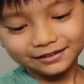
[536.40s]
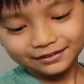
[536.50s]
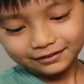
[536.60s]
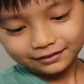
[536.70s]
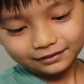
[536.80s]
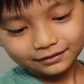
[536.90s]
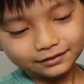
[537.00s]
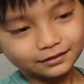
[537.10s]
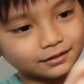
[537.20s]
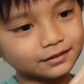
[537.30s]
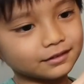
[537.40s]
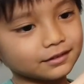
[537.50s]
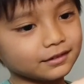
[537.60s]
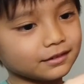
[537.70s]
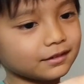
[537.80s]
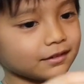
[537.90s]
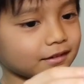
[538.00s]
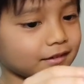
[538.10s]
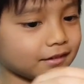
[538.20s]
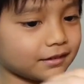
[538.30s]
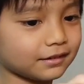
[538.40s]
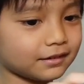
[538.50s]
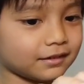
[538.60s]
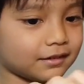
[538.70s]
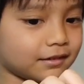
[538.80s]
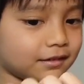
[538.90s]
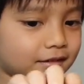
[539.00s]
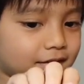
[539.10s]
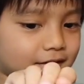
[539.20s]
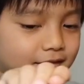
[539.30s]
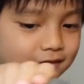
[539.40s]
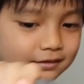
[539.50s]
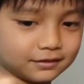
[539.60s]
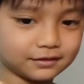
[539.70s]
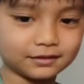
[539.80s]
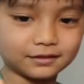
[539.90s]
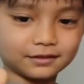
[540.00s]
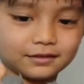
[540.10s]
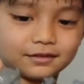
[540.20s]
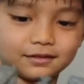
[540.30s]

(not speaking)